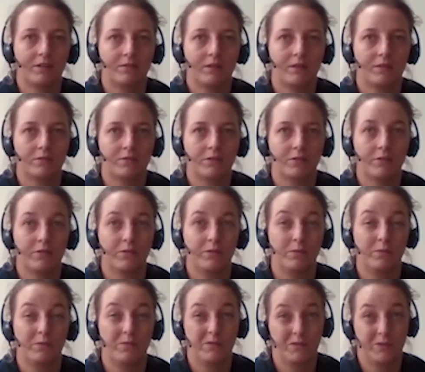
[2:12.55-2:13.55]
well two
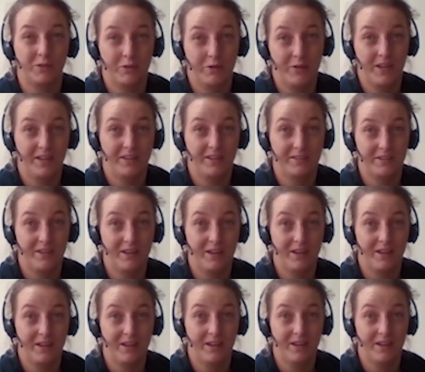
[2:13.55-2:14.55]
two years
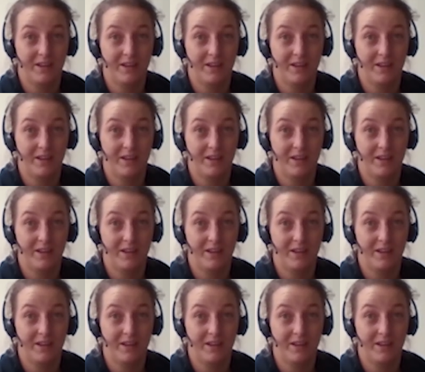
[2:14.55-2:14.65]
now,